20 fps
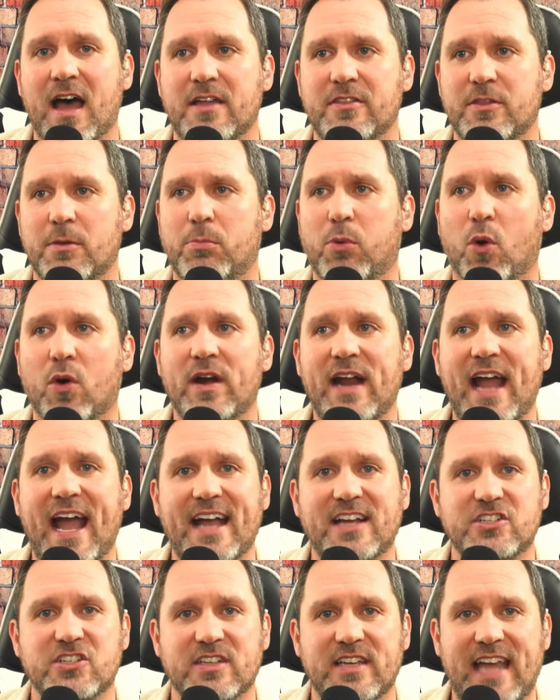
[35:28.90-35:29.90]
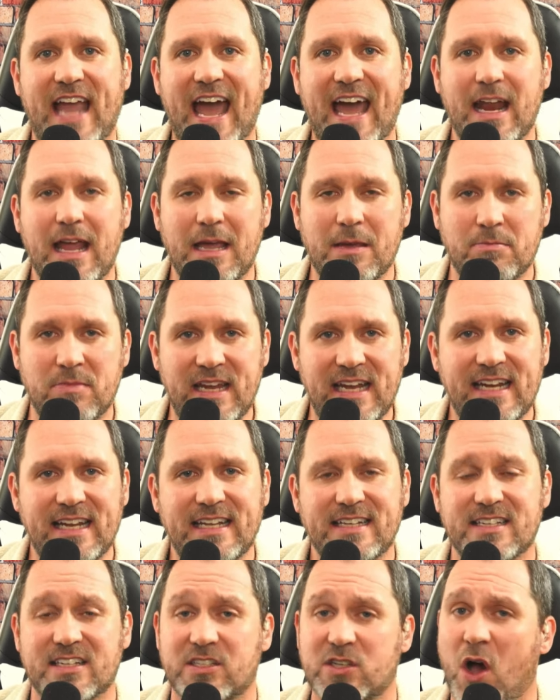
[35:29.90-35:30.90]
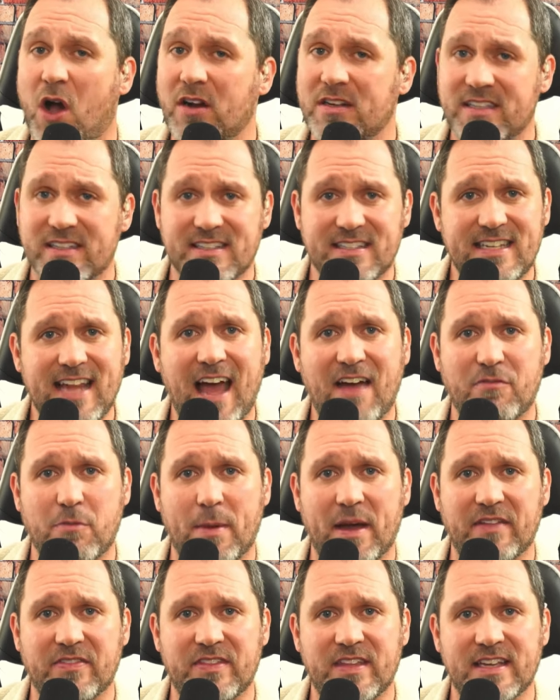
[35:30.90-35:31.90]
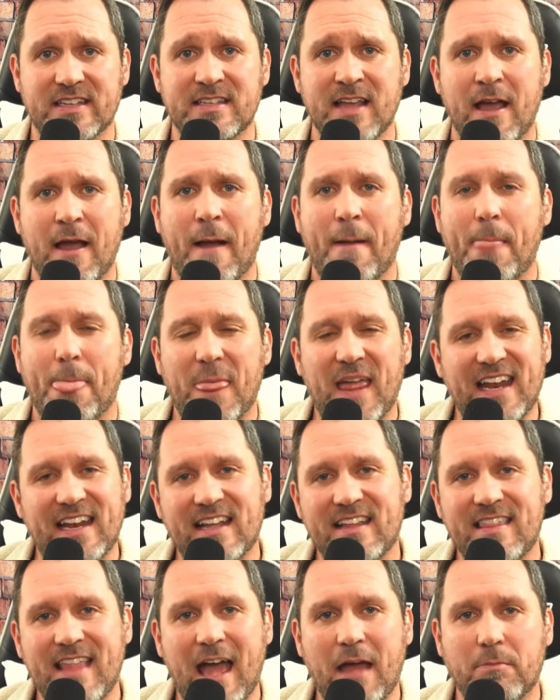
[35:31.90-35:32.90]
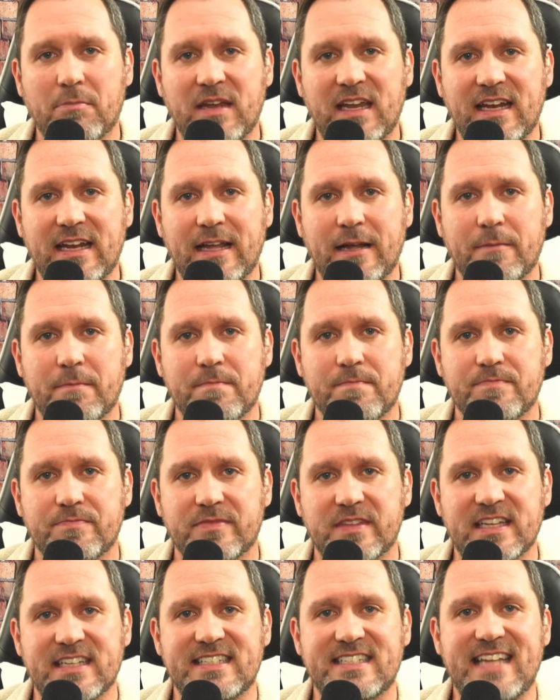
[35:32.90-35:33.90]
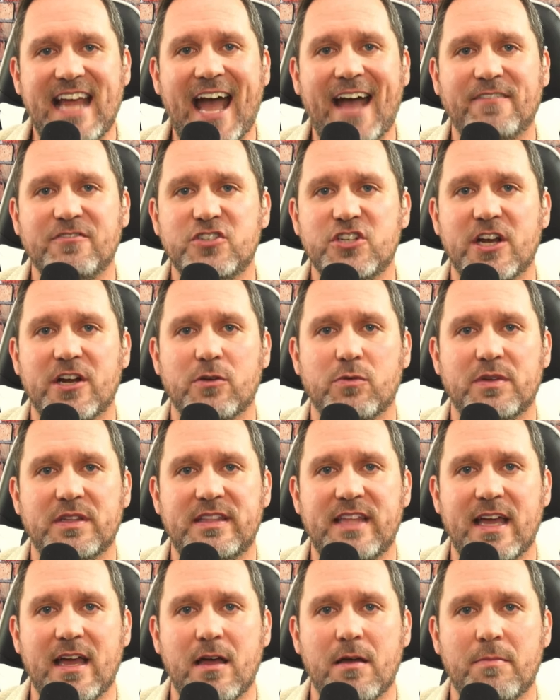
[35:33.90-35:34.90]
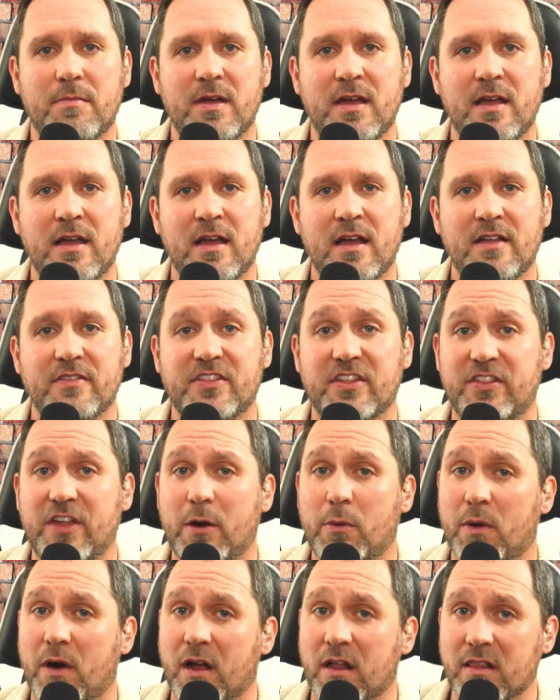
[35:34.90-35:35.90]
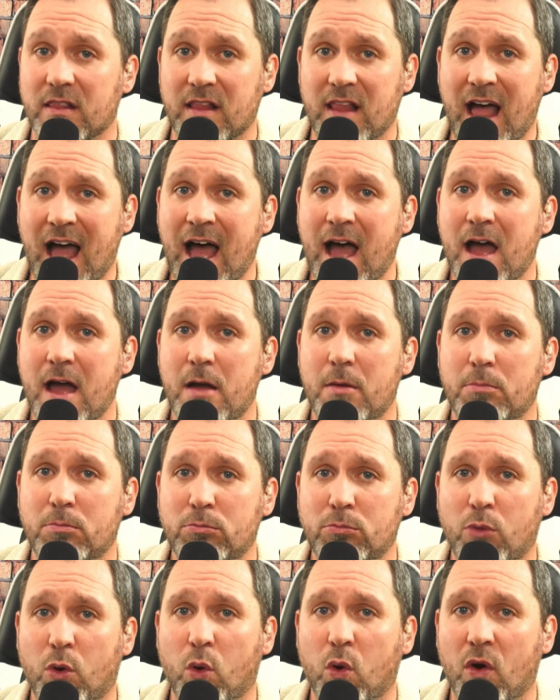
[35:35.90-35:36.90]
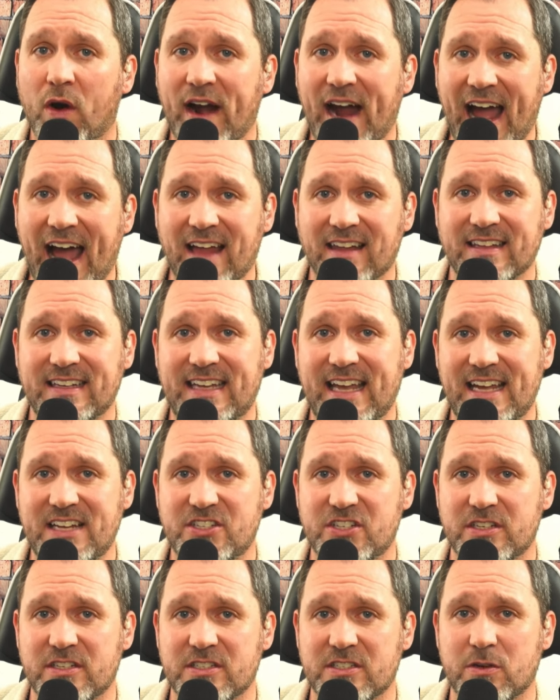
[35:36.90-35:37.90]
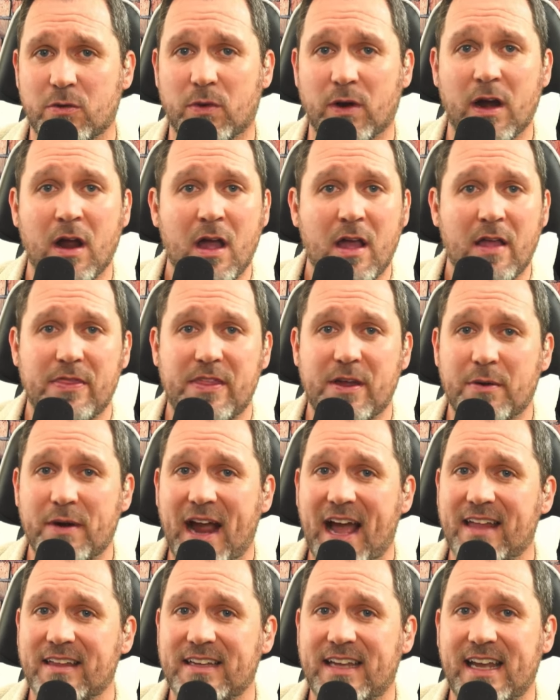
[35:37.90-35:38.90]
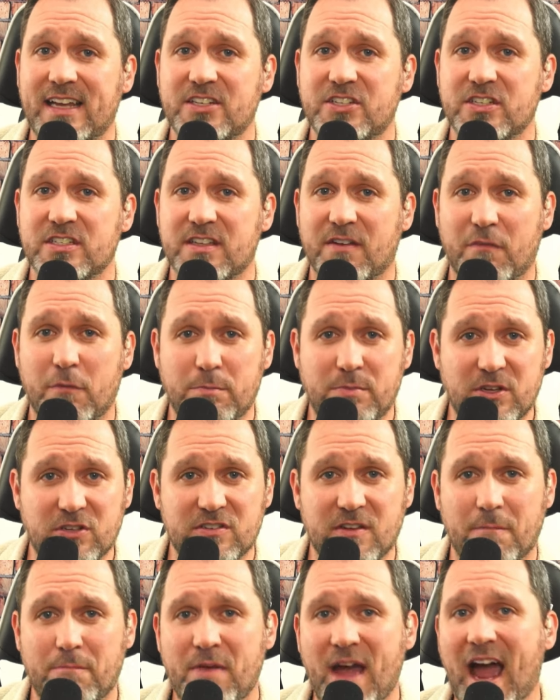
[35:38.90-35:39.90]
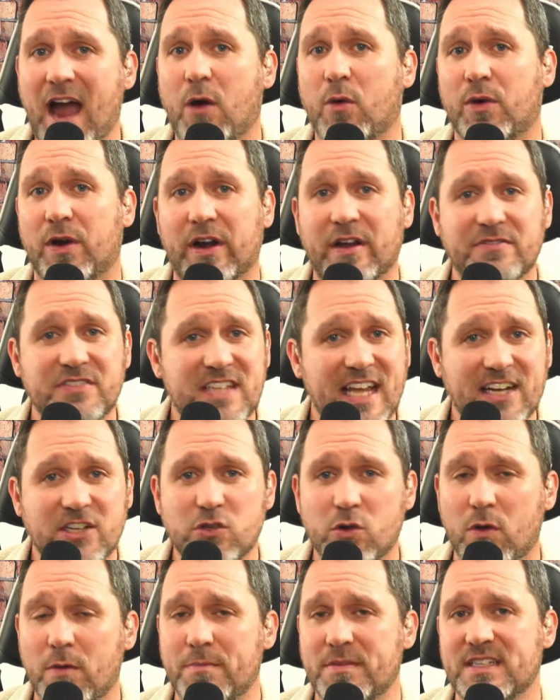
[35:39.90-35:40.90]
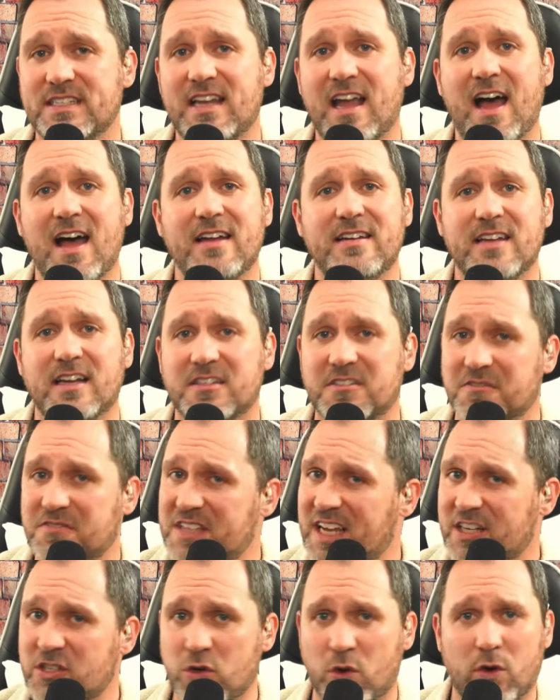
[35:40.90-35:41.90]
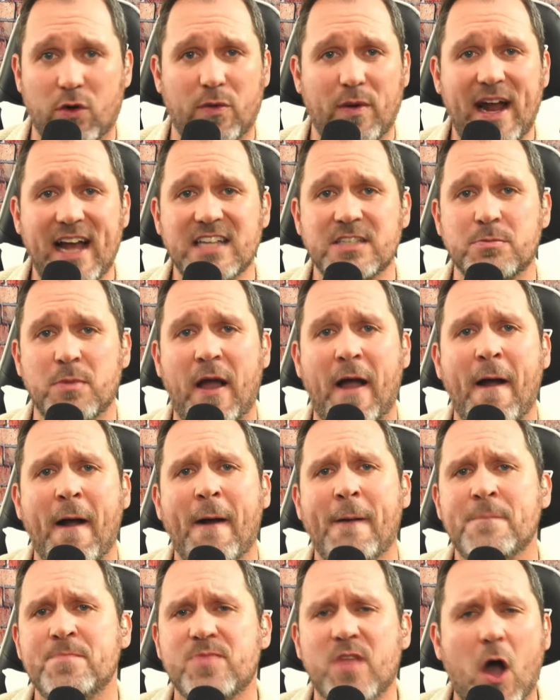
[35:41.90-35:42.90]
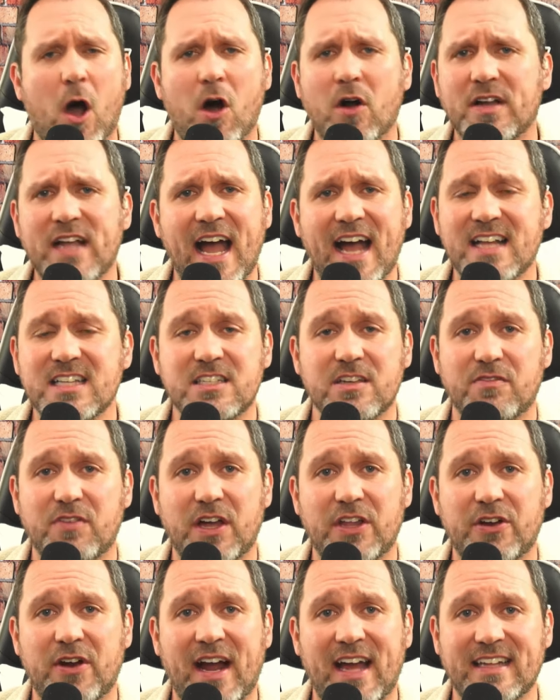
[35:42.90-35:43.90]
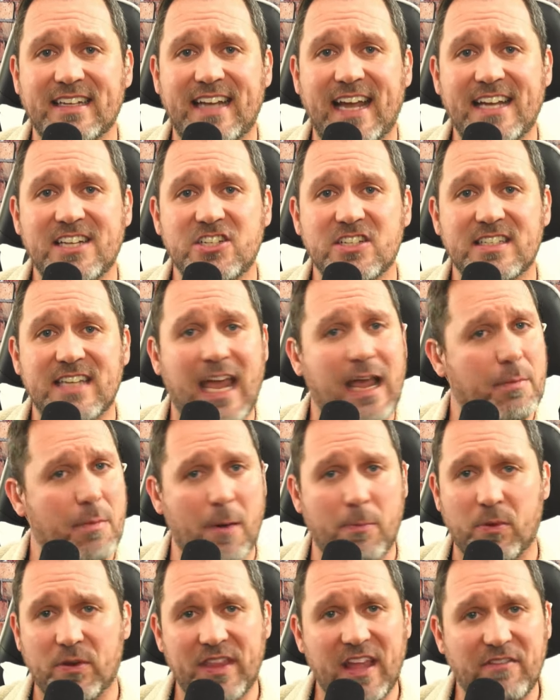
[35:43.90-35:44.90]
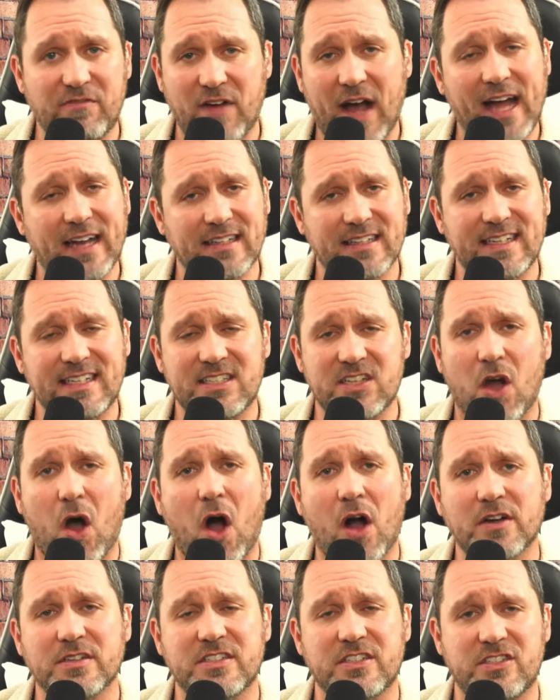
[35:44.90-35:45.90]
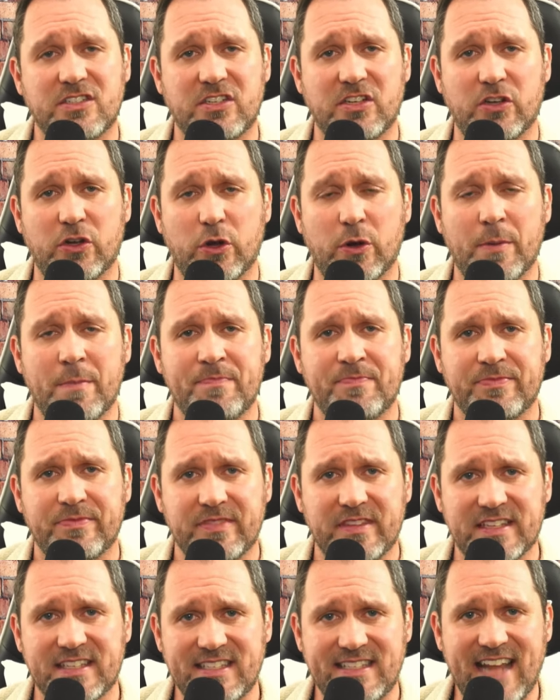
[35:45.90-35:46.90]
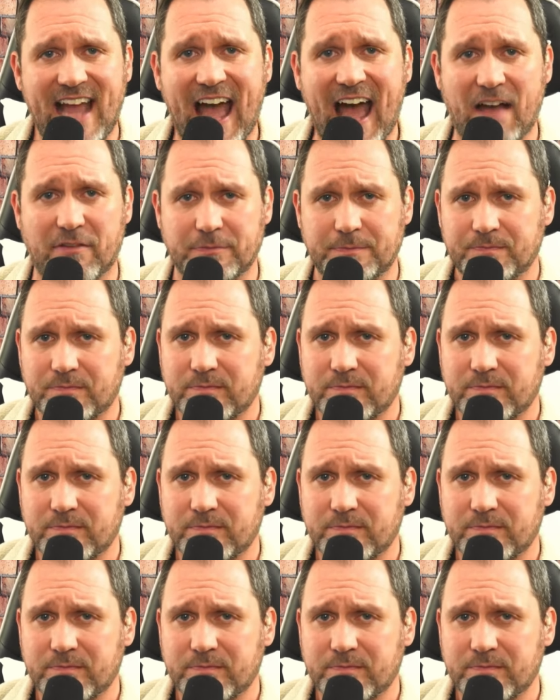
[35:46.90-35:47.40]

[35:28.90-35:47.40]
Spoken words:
the board actually had a meeting to talk to the staff about this. And in that meeting, the staff shared with them that there were a lot more allegations. There were allegations of abuse of power, of sexual misconduct, of sexual harassment. All kinds of other allegations came up when they finally talked to the staff.